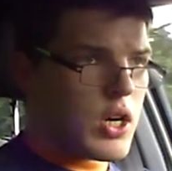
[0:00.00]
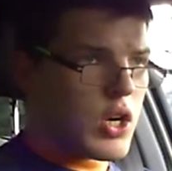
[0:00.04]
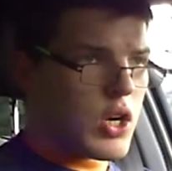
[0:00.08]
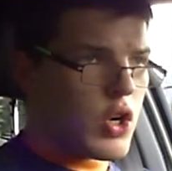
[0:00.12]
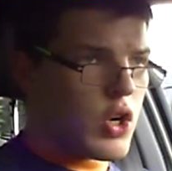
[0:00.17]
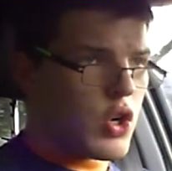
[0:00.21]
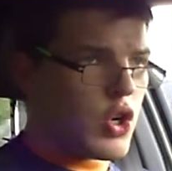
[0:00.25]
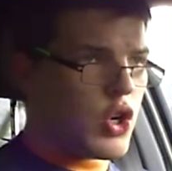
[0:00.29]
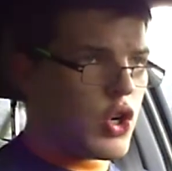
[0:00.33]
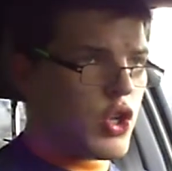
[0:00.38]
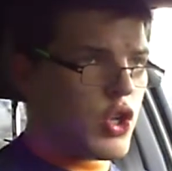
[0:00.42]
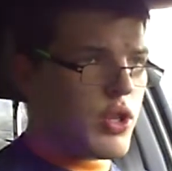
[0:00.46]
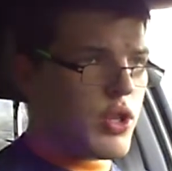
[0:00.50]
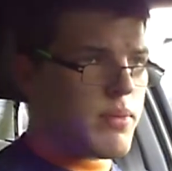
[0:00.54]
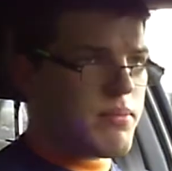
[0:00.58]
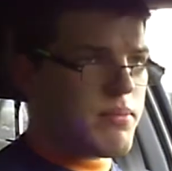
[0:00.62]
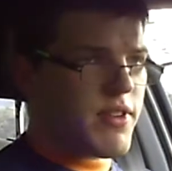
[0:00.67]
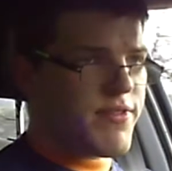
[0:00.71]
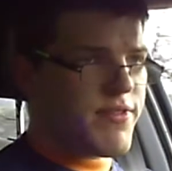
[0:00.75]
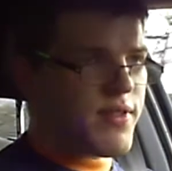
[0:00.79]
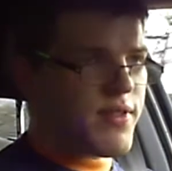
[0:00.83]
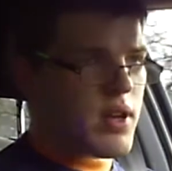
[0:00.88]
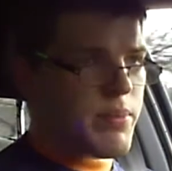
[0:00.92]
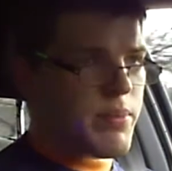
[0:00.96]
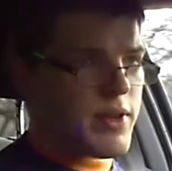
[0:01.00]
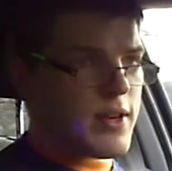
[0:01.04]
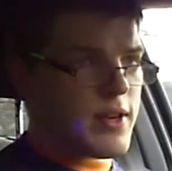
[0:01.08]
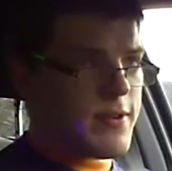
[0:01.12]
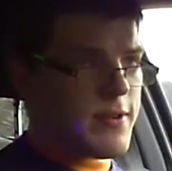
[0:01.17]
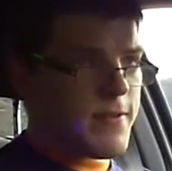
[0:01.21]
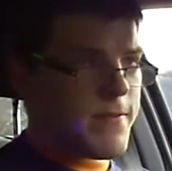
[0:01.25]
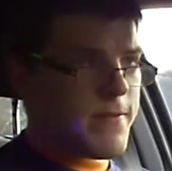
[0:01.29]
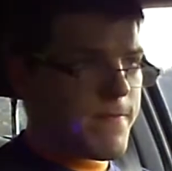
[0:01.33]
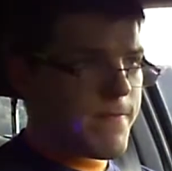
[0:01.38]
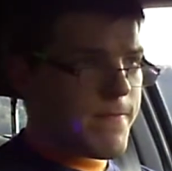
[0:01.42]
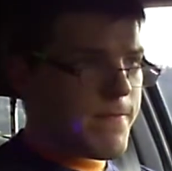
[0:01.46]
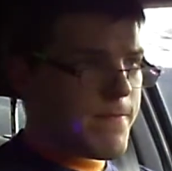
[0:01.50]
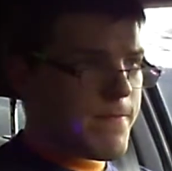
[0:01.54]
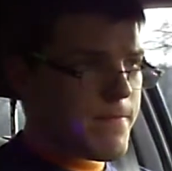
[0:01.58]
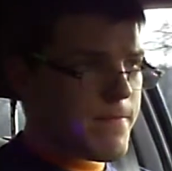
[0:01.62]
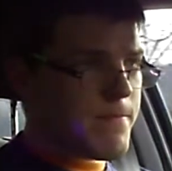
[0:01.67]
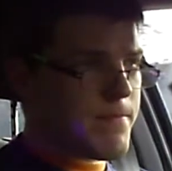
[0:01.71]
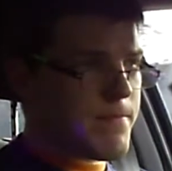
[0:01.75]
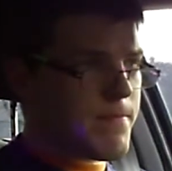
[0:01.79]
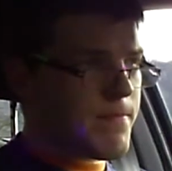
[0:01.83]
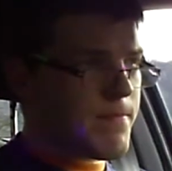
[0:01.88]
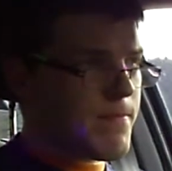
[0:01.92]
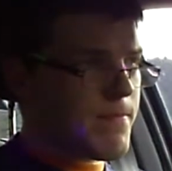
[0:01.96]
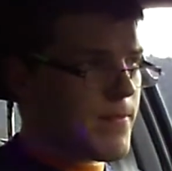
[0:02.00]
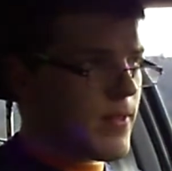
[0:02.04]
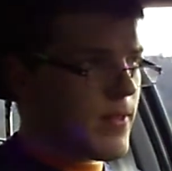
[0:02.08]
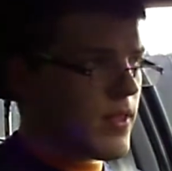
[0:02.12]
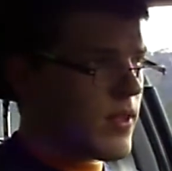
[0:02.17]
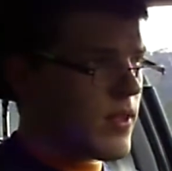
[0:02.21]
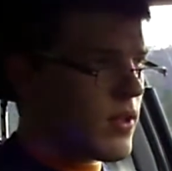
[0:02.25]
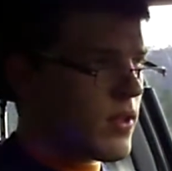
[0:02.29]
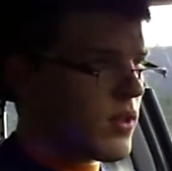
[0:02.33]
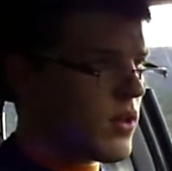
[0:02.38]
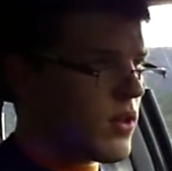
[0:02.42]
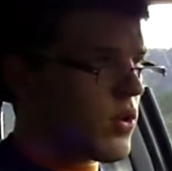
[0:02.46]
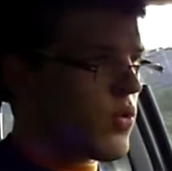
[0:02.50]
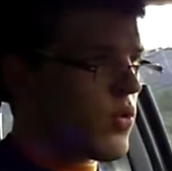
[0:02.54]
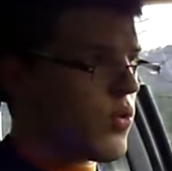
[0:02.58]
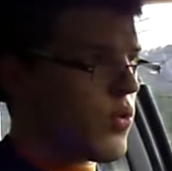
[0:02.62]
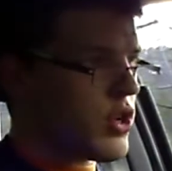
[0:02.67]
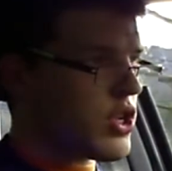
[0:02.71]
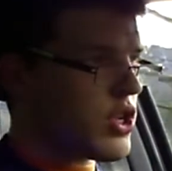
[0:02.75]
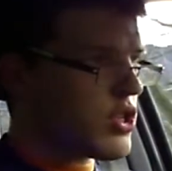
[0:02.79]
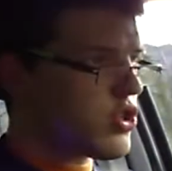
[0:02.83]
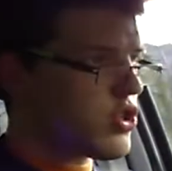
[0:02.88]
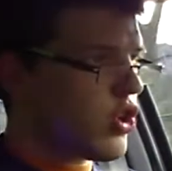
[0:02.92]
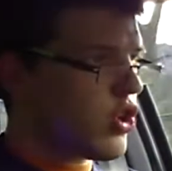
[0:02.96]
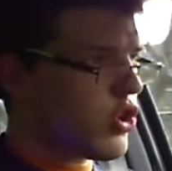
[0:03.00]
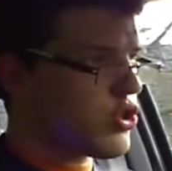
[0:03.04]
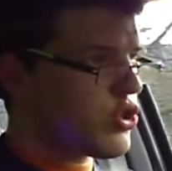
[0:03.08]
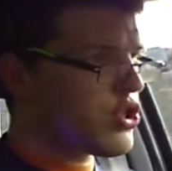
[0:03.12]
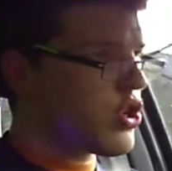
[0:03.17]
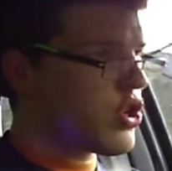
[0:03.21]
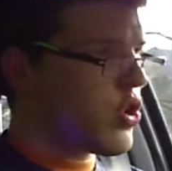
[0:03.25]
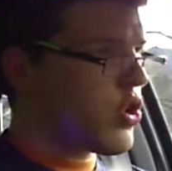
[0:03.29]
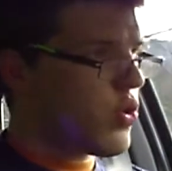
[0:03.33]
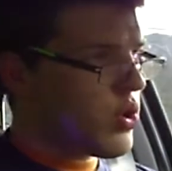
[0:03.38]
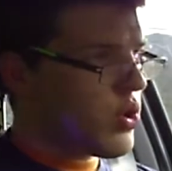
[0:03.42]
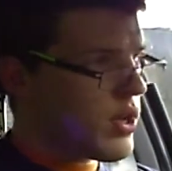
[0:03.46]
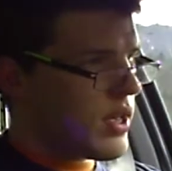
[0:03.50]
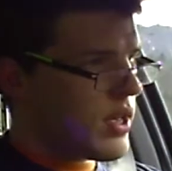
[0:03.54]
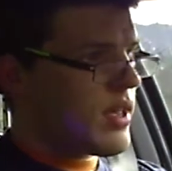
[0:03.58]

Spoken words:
on Mefabia, which is also